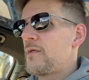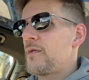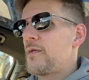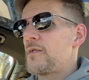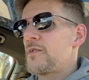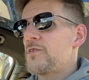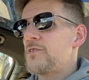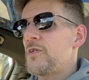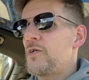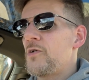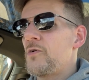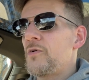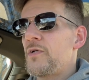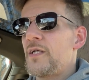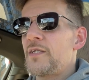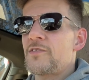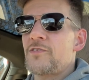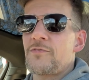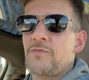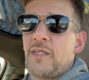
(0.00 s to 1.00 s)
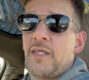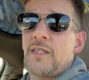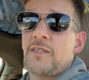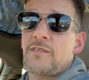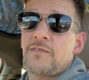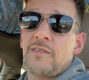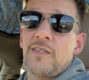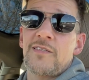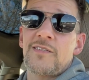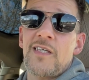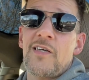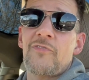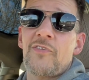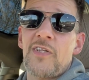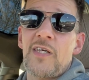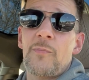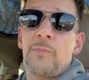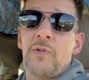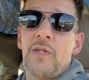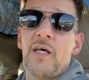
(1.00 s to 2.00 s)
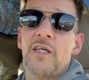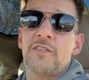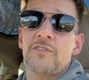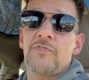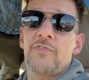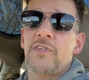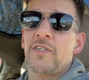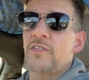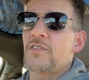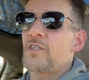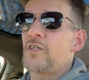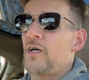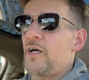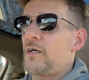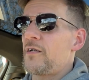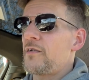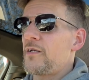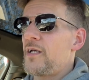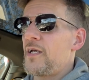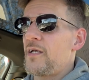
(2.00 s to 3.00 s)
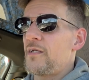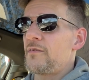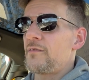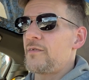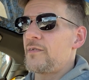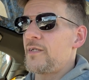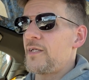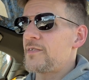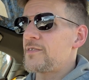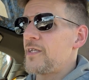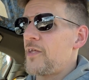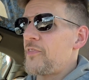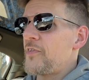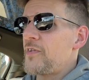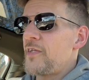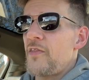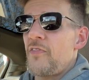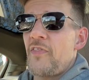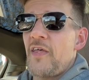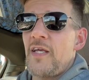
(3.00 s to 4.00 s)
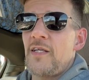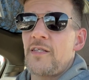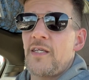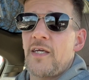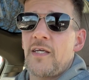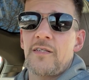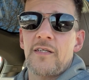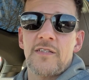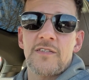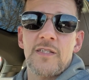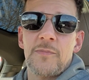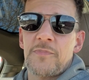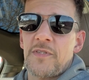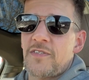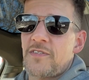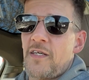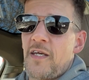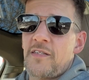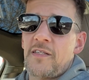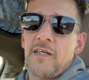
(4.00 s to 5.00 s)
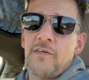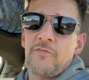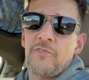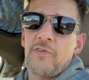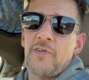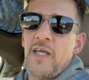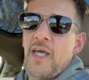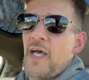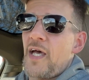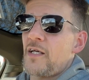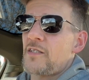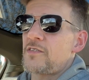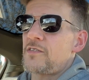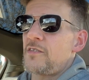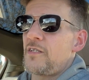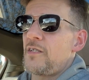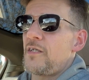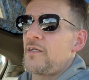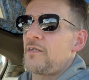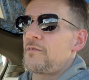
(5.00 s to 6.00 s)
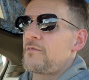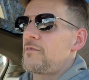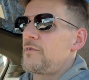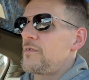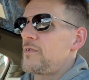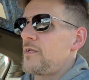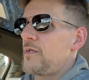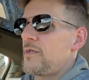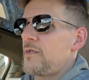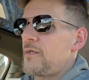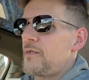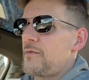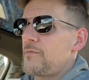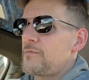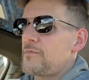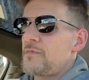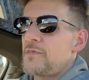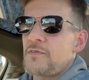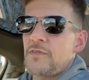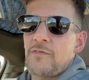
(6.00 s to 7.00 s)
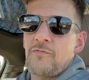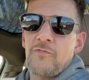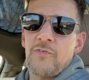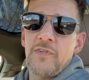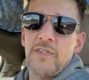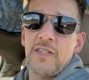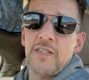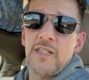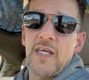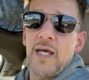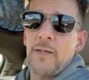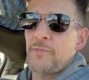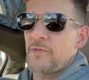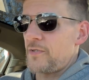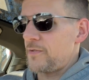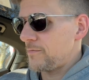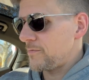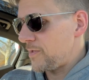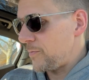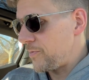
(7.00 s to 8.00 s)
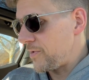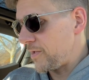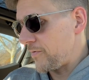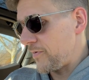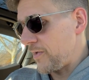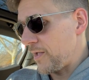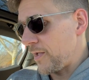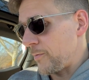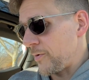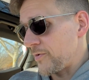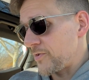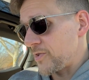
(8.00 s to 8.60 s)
So it's definitely a plus for this car, and it's nothing that they did except to sign on for NACS and for the adapter to be available.